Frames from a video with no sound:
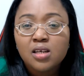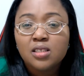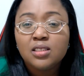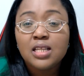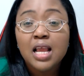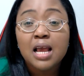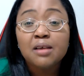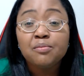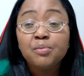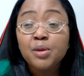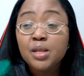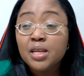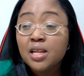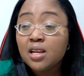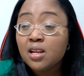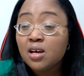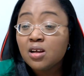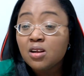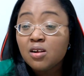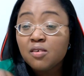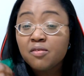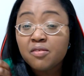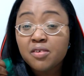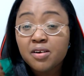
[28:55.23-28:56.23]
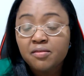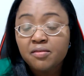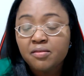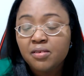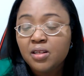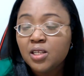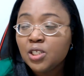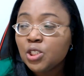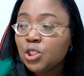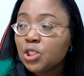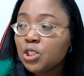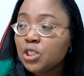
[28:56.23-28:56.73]
There have been a lot of
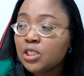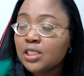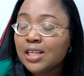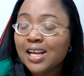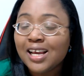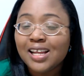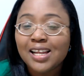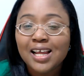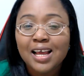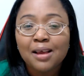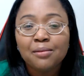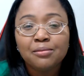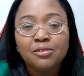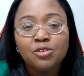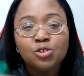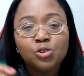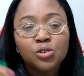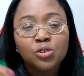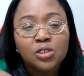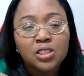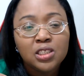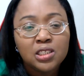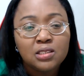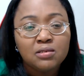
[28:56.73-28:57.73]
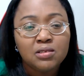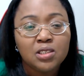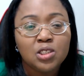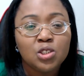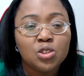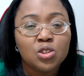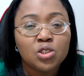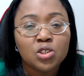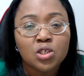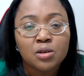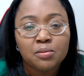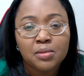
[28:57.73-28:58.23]
revelations, and I do these
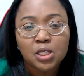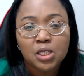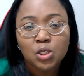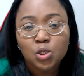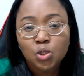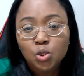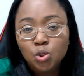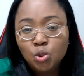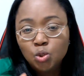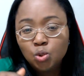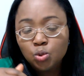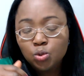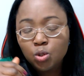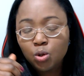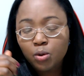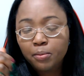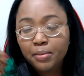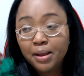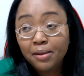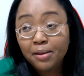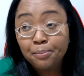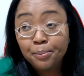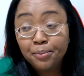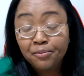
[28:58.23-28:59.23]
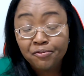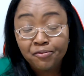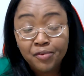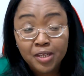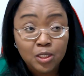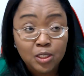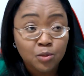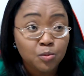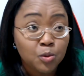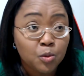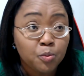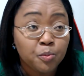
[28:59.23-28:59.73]
videos on my YouTube, on my
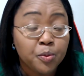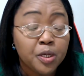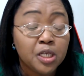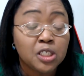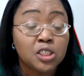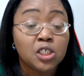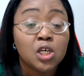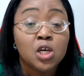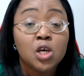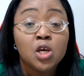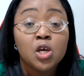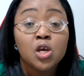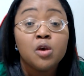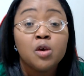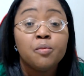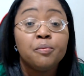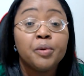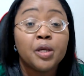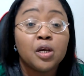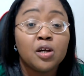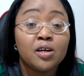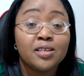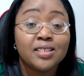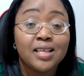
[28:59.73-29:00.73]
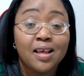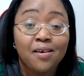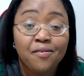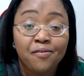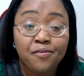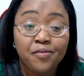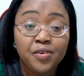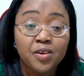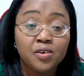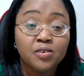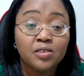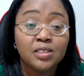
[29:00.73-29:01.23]
Facebook page, because I
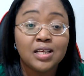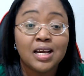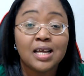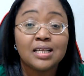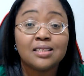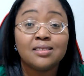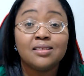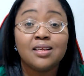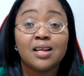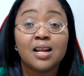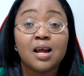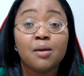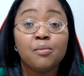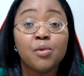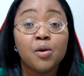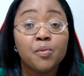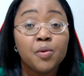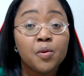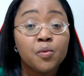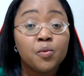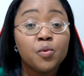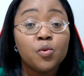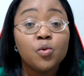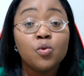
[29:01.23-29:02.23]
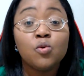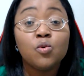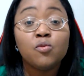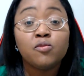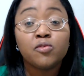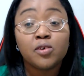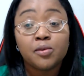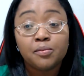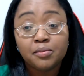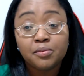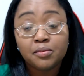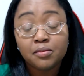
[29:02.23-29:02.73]
feel that there are more people
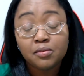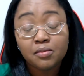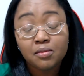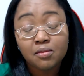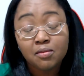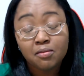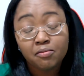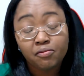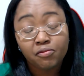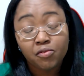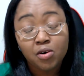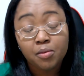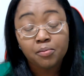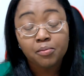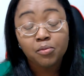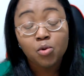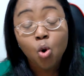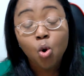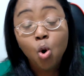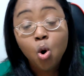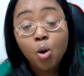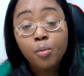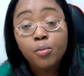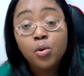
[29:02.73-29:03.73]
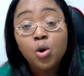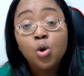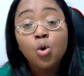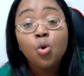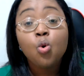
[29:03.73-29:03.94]
from home